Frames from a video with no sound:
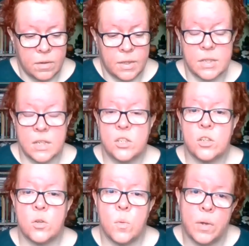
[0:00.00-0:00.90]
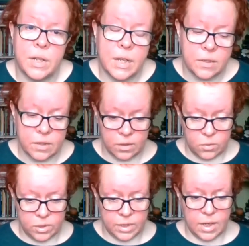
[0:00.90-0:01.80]
Let's each do what we need to
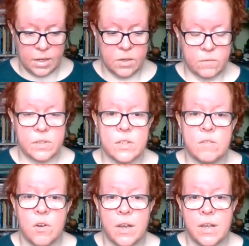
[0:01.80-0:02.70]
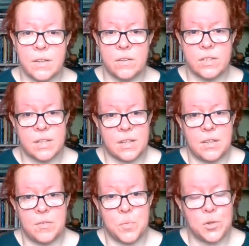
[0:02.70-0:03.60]
do to get ourselves into the right
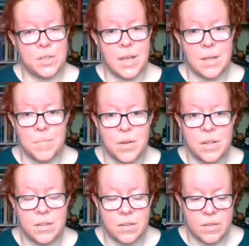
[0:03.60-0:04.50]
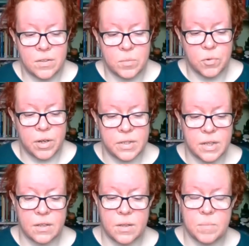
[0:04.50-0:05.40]
state of body and mind to pray
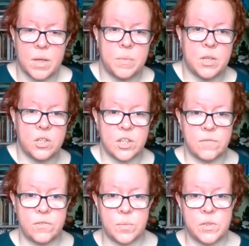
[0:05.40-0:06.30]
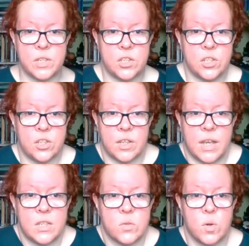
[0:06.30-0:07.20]
together. Maybe shift your position,
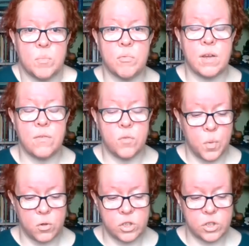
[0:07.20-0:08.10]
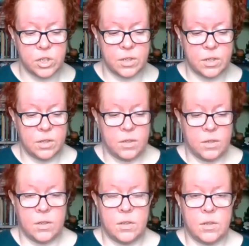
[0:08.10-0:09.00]
get into a prayerful posture.
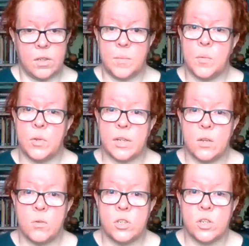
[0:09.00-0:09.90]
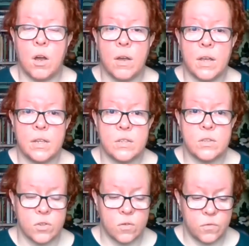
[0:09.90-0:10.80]
You might want to close your eyes
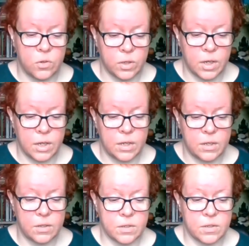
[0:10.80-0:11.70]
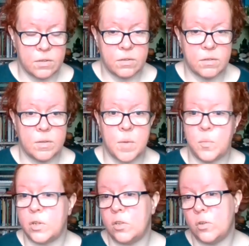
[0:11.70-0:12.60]
or soften your gaze. You
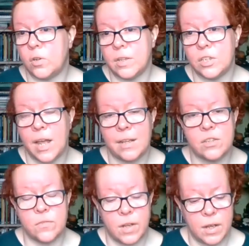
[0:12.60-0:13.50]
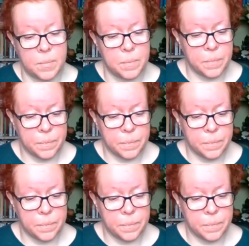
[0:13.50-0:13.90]
might want to look at the chalice flame.